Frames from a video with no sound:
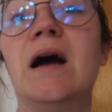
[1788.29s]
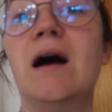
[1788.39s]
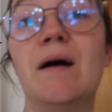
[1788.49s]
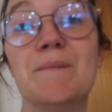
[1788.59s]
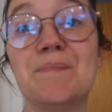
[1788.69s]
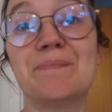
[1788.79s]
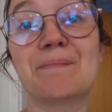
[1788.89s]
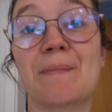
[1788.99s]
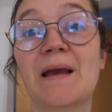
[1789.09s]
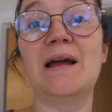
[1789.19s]
Um,
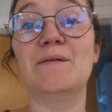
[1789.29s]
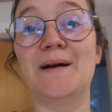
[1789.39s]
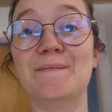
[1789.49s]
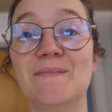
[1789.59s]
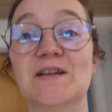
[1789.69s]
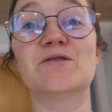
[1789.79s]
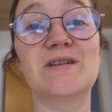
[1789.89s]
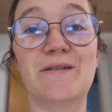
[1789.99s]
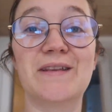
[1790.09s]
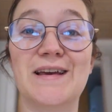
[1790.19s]
anyway, this
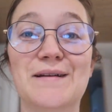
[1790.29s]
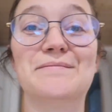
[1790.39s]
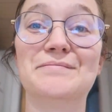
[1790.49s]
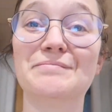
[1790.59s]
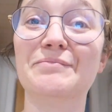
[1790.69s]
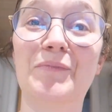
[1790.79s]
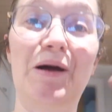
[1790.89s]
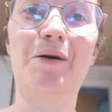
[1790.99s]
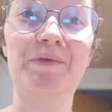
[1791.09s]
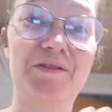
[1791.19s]
was everything,
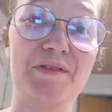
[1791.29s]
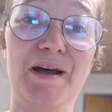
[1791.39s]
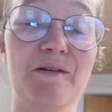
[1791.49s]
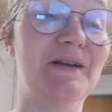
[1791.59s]
my update for now.